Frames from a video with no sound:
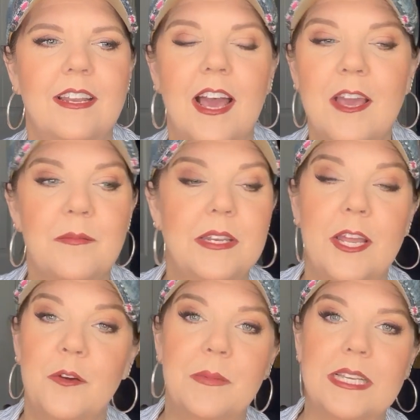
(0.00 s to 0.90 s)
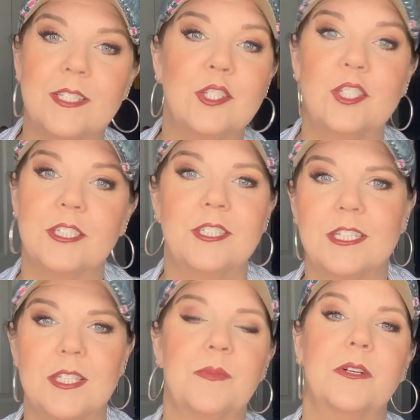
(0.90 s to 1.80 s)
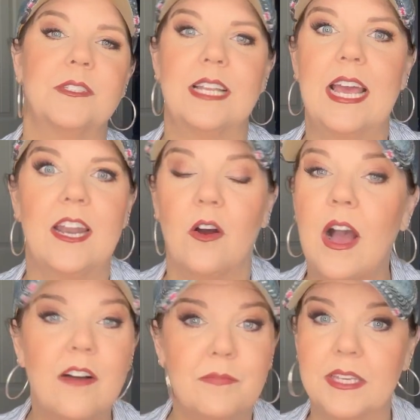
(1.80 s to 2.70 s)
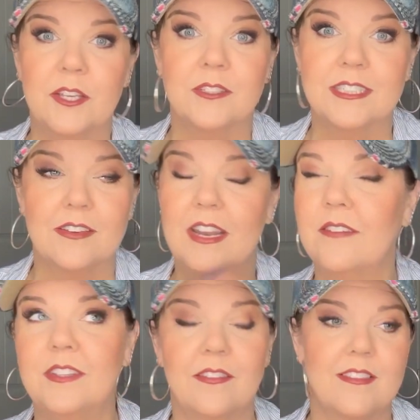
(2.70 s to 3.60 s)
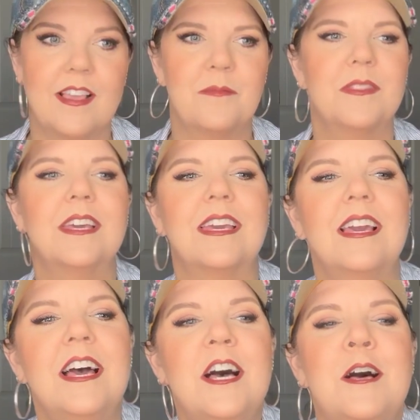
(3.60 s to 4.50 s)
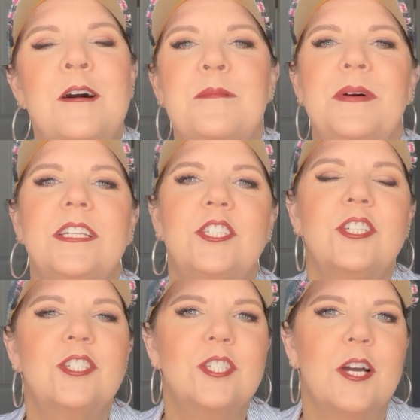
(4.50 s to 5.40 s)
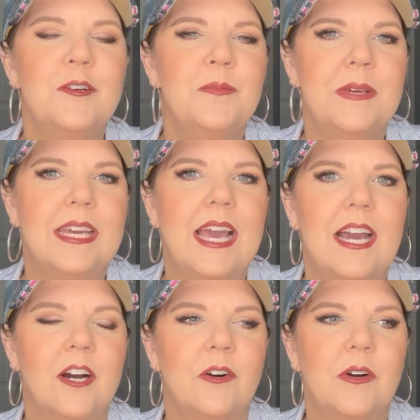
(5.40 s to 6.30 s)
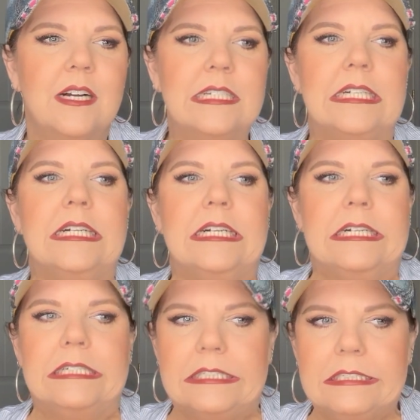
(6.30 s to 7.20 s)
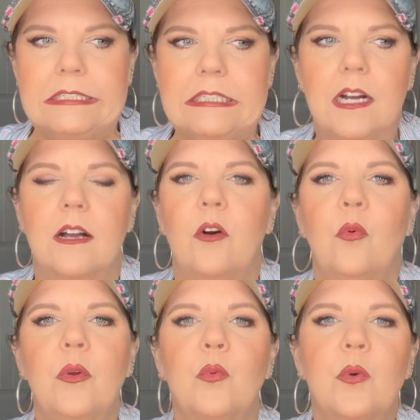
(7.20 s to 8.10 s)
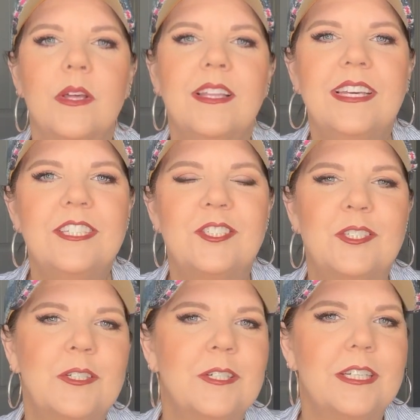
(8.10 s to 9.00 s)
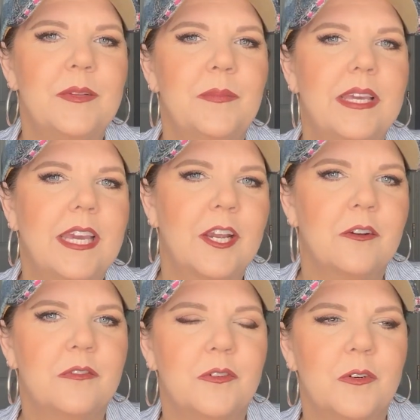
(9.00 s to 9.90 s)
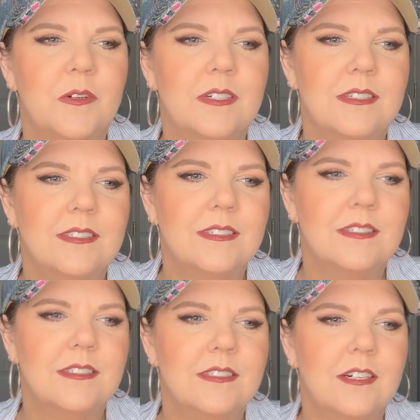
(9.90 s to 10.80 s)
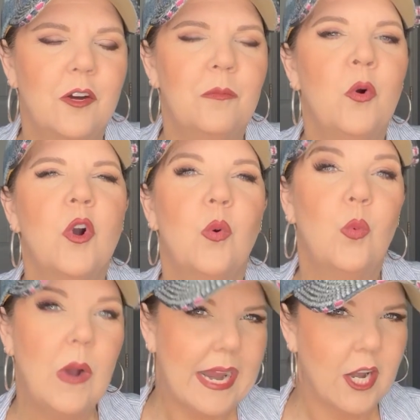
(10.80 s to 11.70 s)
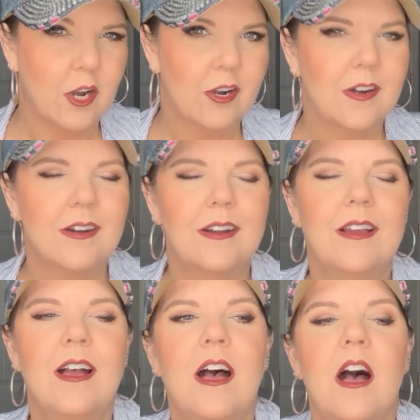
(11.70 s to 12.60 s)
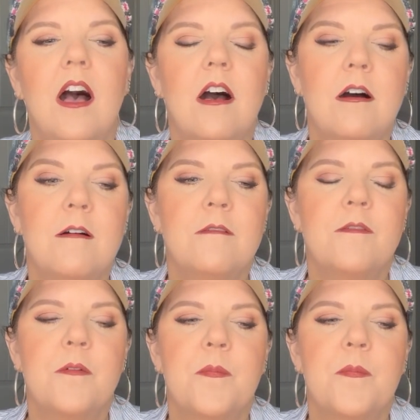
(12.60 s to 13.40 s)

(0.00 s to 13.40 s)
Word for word: I am in no means judging this person at all. I've been guilty of it. I've done the same thing. But it just showed me how, we really should be careful or more aware of